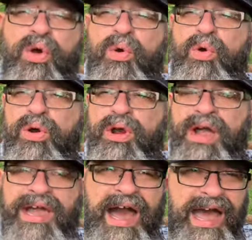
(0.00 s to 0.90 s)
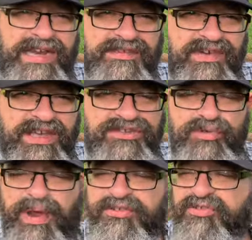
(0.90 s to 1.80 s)
or a kind of nicer
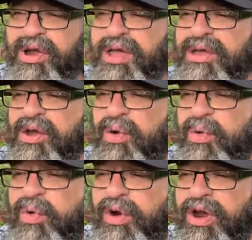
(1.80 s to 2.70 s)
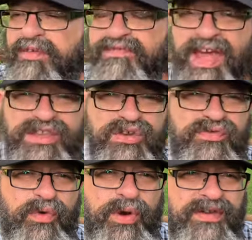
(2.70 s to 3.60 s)
restaurant or a venue
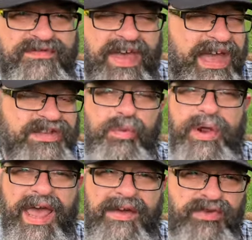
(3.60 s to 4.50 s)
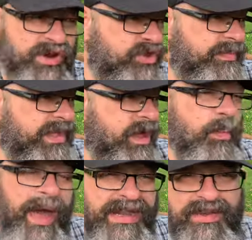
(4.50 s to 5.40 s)
for an event, whatever. It could be a
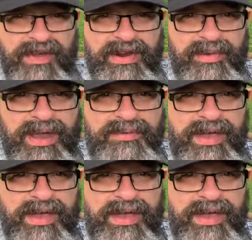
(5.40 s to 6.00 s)
wedding event, right?